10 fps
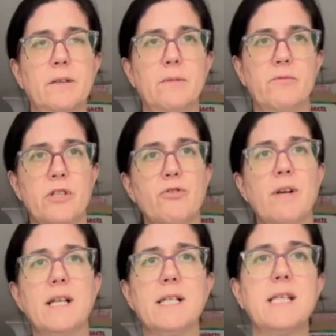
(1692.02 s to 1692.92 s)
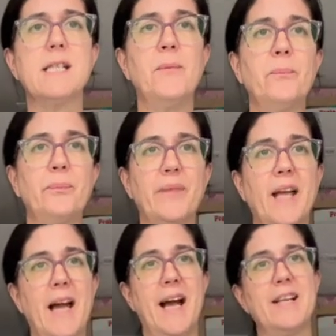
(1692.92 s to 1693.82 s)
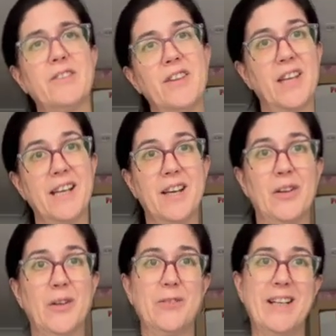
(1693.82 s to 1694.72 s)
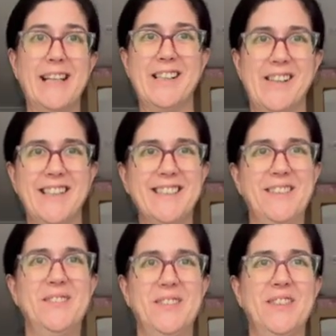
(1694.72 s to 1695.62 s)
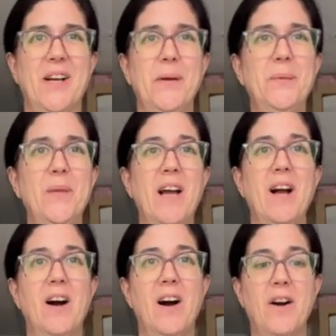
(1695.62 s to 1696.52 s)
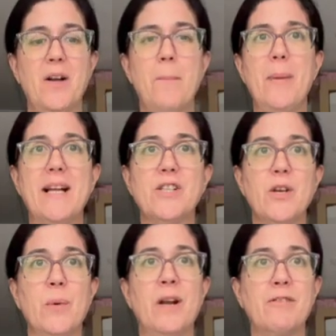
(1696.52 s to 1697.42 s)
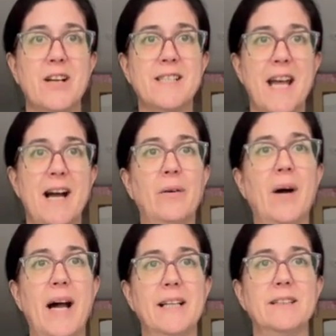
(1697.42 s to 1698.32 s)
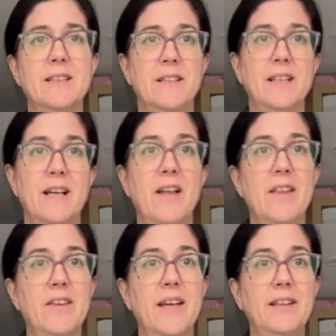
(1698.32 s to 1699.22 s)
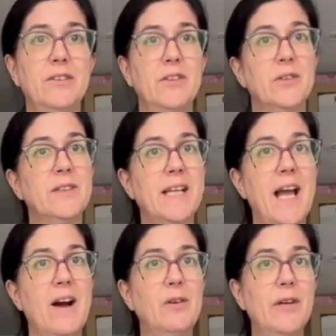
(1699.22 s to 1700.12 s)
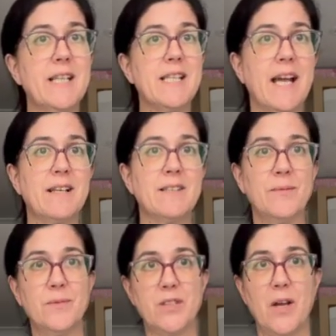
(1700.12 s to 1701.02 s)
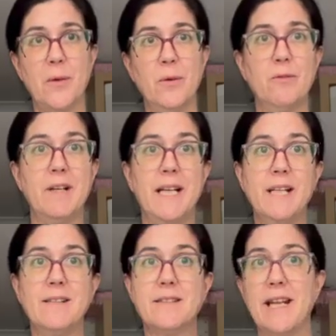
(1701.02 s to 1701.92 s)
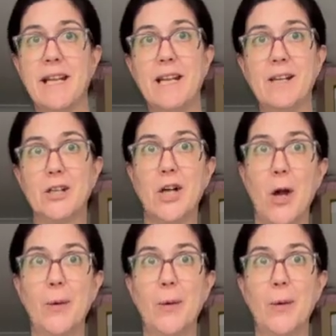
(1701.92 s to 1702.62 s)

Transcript: restricted, and I think it'll look really nice. So I'll come back to you when I've cut it out, and then you'll see how long it takes. So ready, steady, go.